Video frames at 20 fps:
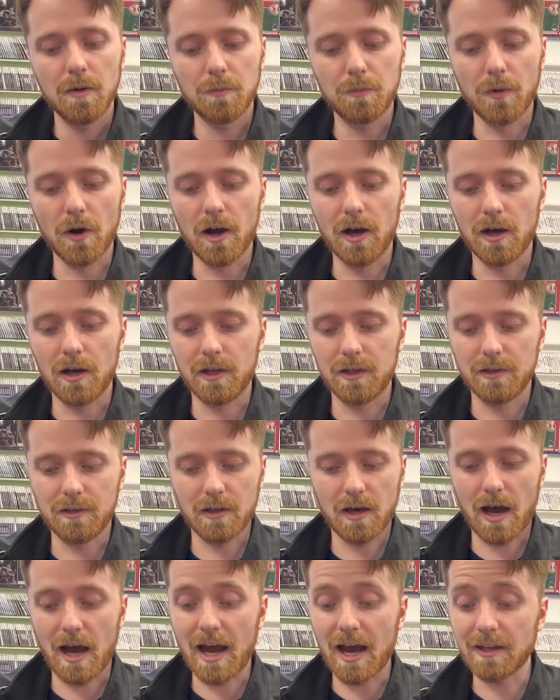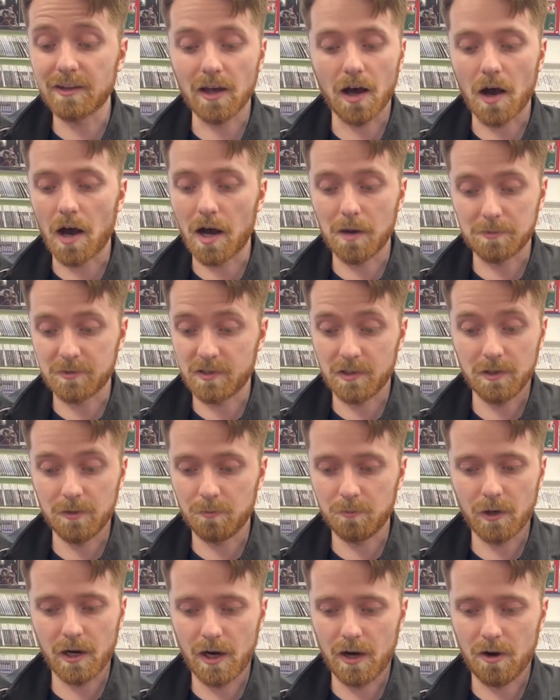But I had the opposite
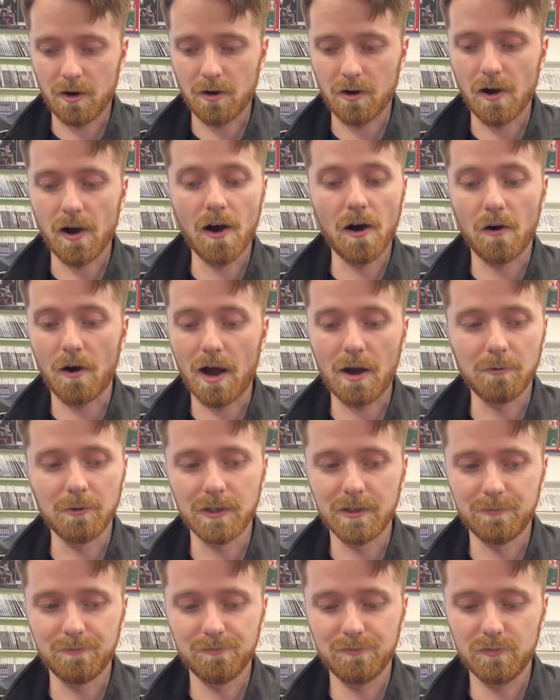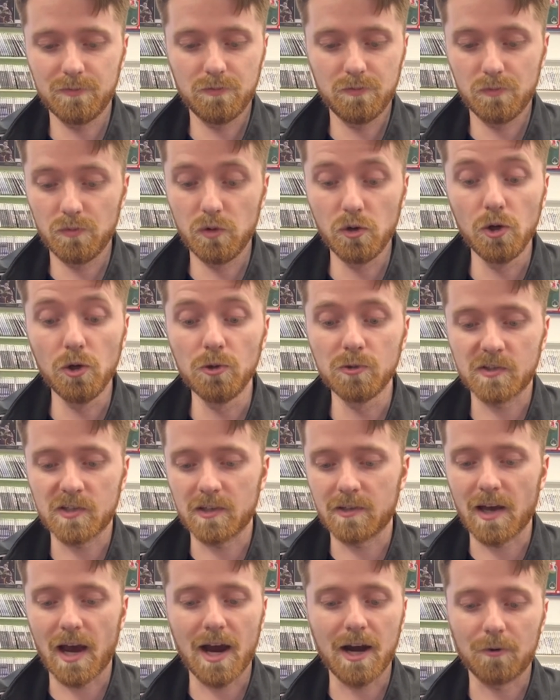where, I would lose the
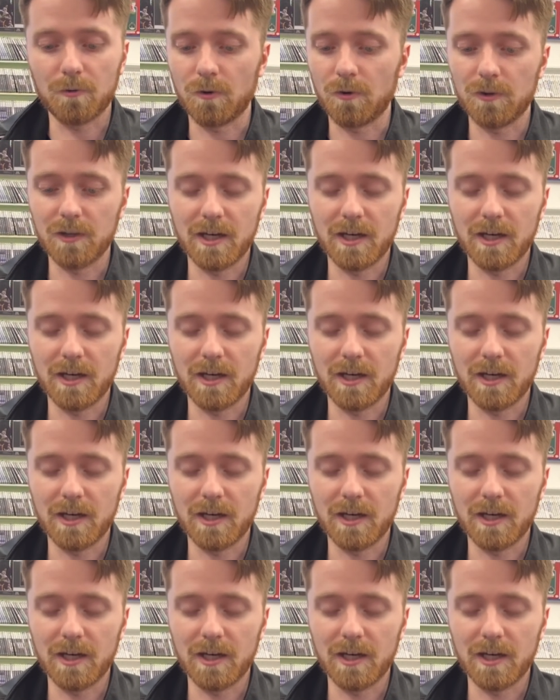die roll.